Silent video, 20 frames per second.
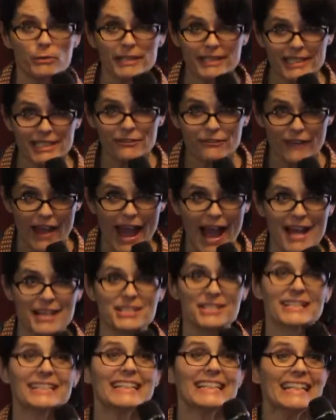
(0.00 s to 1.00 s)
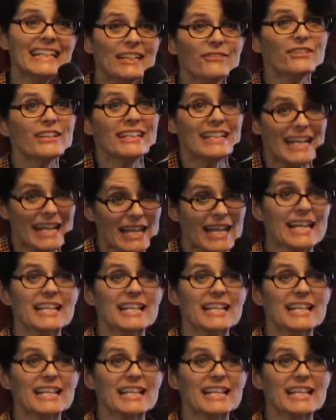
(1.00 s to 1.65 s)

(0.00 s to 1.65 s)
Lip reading: really fast, and even